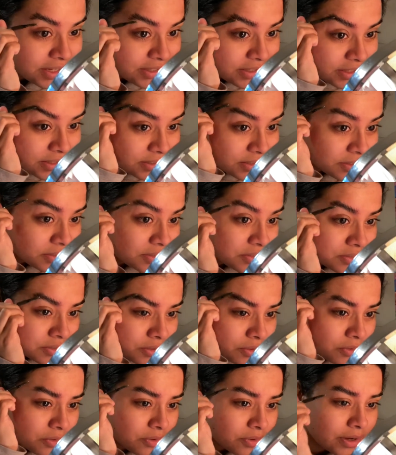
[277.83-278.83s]
This looks
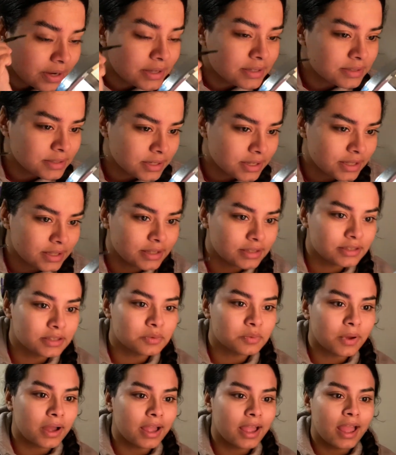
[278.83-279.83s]
so crazy. This is
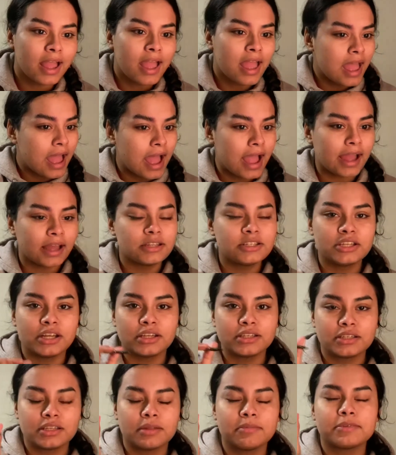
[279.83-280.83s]
why I had
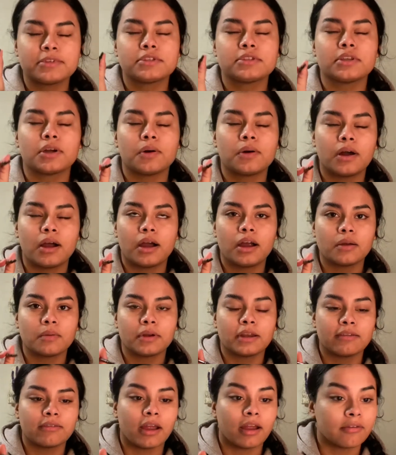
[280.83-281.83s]
judged them so hard
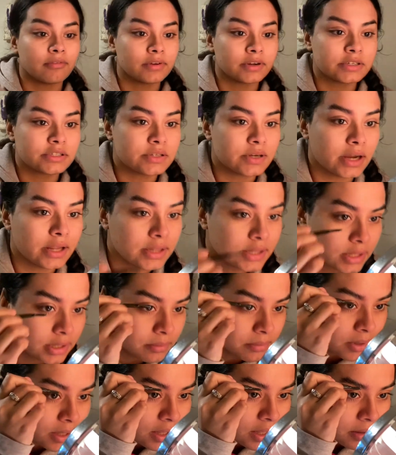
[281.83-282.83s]
whenever I first tried
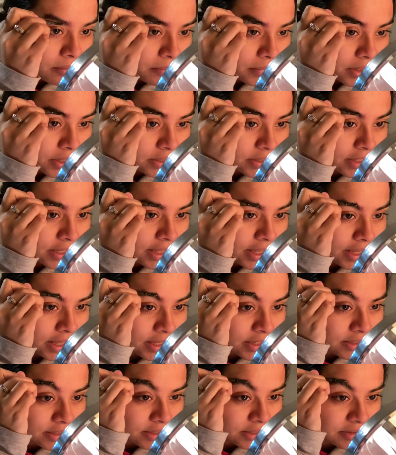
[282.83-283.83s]
them. But at the
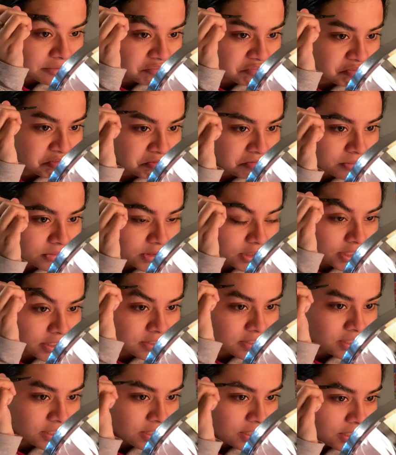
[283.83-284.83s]
end, it's
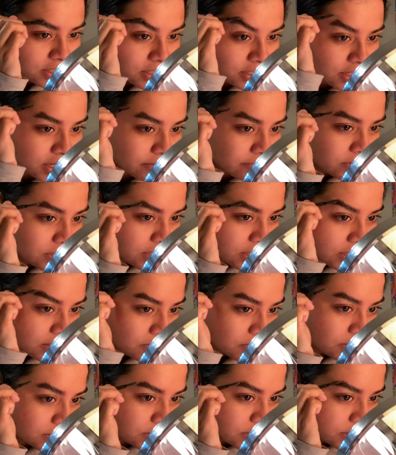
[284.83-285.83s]
a look. I really like how
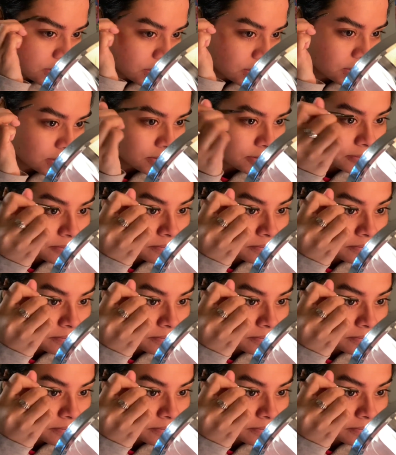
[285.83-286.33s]
it looks at the end.